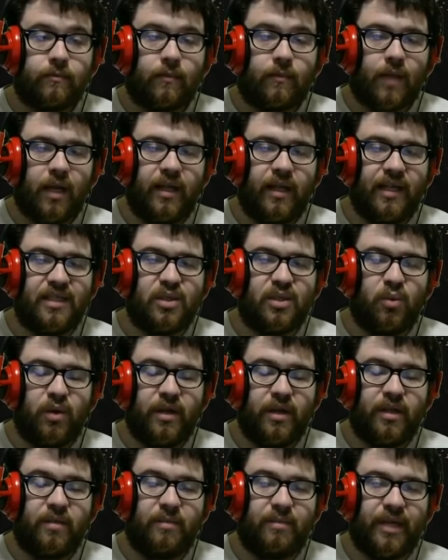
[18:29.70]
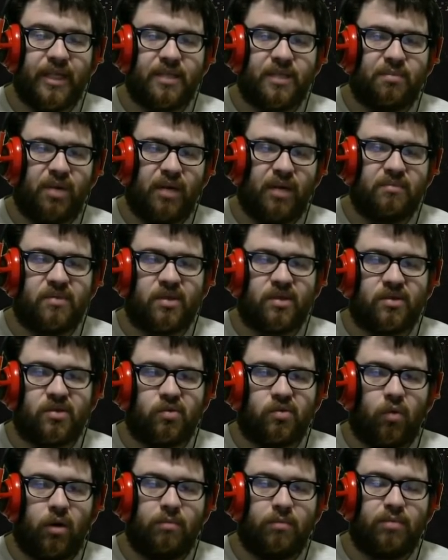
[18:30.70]
that's one of the biggest problems with
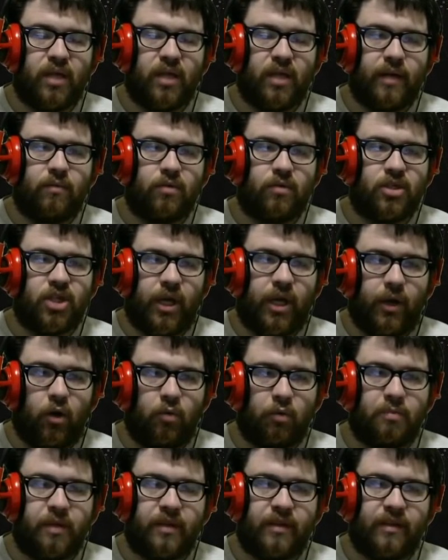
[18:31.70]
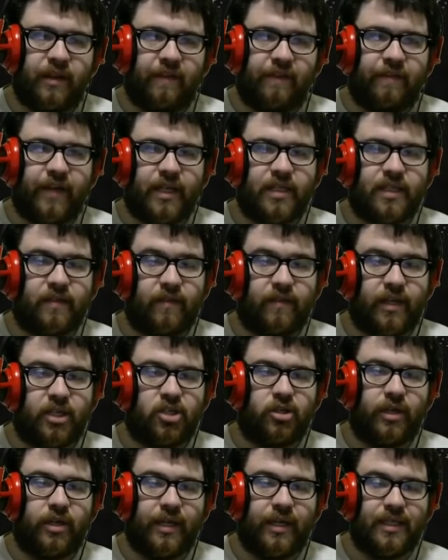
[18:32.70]
Swarmblade, which I hope that they fix
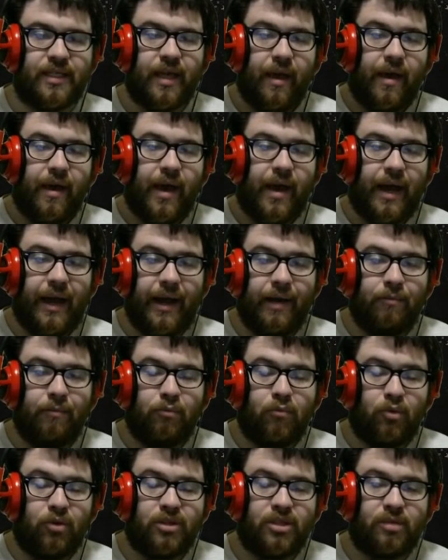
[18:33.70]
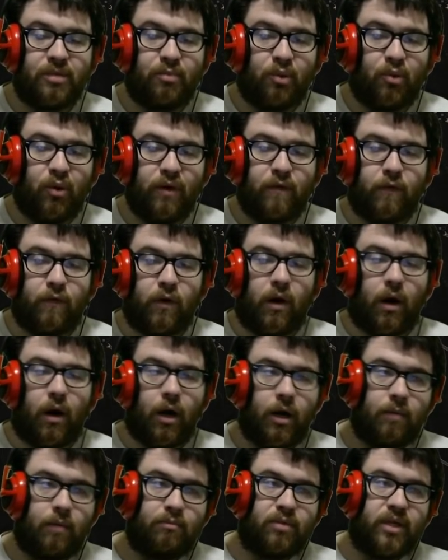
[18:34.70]
eventually, is add more support for
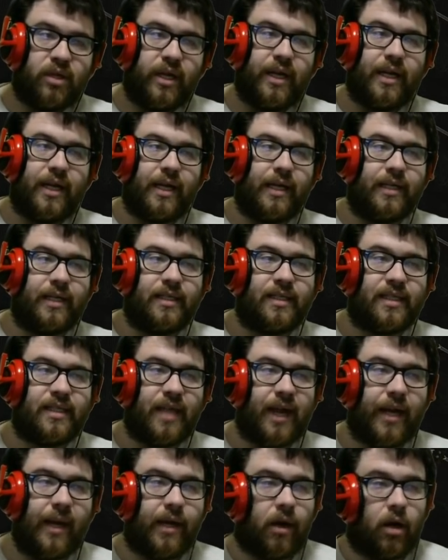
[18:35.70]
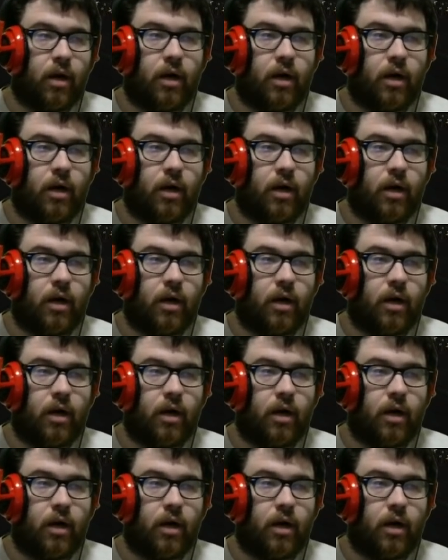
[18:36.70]
Armblade inside